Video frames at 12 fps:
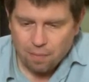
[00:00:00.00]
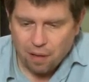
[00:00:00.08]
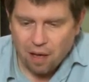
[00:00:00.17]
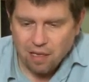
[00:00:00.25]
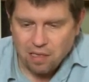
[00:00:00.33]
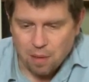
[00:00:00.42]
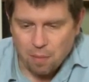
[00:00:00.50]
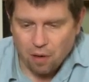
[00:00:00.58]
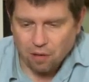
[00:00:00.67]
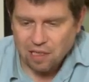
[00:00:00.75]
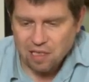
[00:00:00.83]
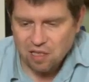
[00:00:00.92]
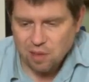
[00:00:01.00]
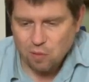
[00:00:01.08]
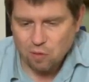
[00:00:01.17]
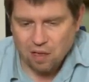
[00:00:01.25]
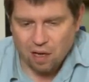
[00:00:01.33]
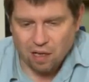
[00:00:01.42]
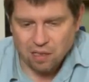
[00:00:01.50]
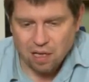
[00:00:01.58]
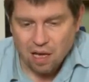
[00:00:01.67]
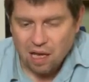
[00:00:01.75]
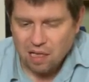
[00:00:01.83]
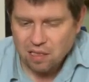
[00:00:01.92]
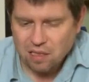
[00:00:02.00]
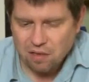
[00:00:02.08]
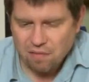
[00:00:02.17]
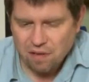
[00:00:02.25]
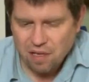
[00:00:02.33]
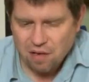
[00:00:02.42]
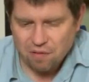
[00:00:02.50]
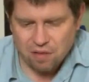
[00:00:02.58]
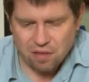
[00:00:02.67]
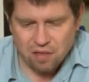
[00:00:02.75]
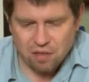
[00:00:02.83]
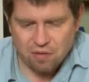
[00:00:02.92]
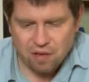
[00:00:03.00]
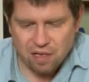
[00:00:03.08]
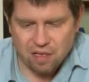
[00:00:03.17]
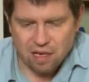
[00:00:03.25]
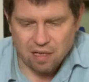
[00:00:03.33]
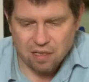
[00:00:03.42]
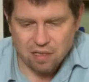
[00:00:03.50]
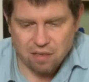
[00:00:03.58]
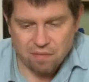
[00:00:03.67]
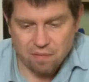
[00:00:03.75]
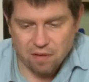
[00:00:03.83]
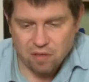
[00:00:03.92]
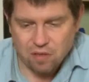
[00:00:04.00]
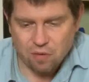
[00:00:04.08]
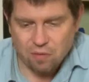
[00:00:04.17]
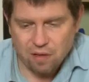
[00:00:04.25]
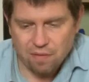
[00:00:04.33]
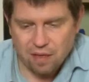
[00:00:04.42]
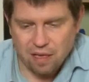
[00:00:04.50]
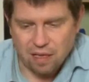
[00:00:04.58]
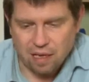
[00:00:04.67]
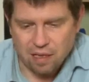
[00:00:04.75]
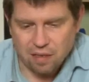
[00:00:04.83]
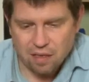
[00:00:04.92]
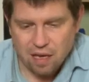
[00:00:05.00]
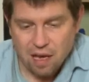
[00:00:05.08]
Behind him, on his small cart, are souvenirs and trinkets from the story of the Iliad,